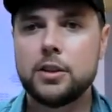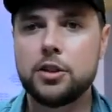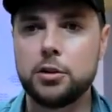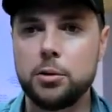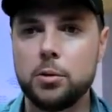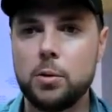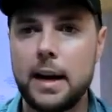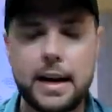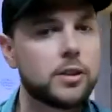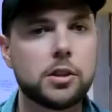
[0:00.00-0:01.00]
to
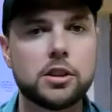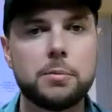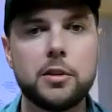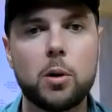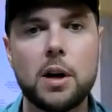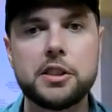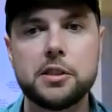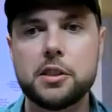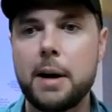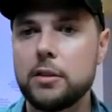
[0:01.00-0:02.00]
answer some of your
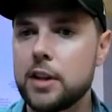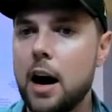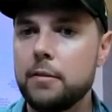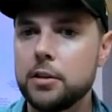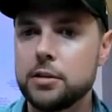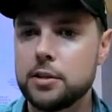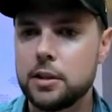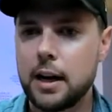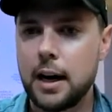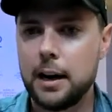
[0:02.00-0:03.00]
questions about Davos.
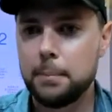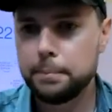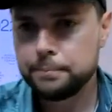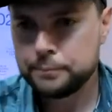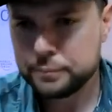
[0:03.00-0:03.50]
Um,